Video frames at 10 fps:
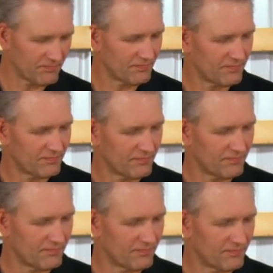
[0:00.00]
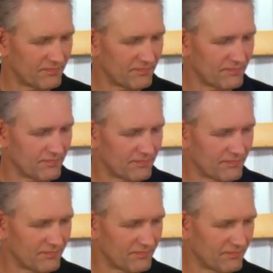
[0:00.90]

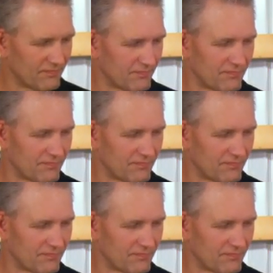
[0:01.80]
(no one is talking)